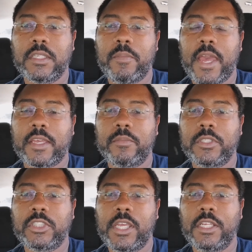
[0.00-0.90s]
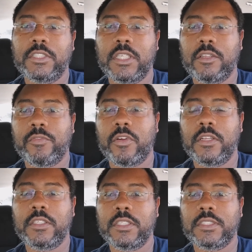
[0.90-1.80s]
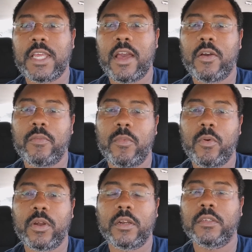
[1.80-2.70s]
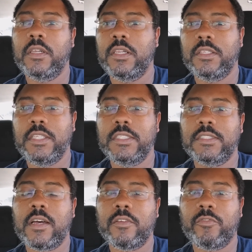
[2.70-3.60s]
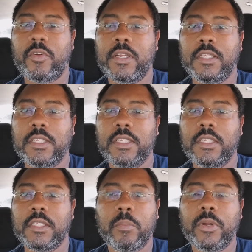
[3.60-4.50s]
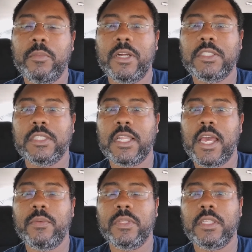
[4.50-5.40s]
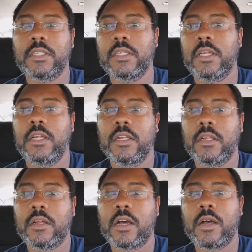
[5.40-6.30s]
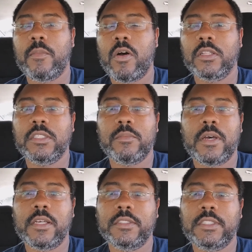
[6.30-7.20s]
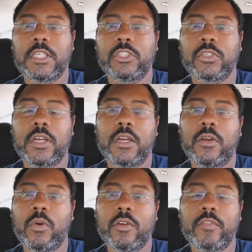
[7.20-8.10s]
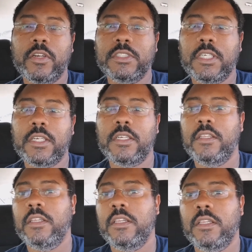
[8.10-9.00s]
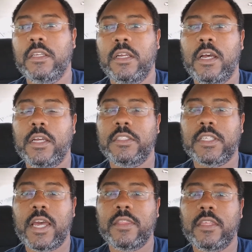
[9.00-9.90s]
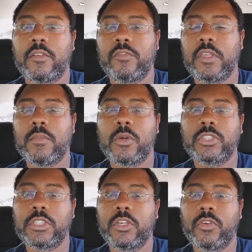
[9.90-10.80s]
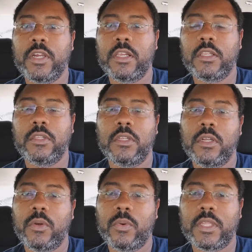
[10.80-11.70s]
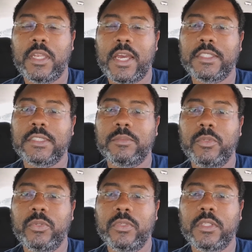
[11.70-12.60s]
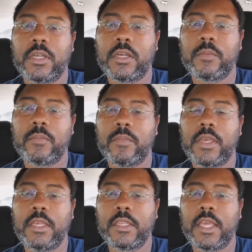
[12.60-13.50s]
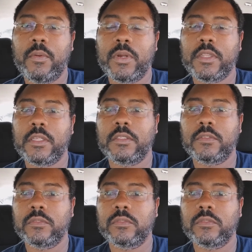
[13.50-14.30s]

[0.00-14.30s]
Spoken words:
in the back have been changed, and the front is now more Nissan friendly, pretty much in line with the Altima, Sentra, or Versa. It's got the V-Motion grille with a nice smooth inlay where the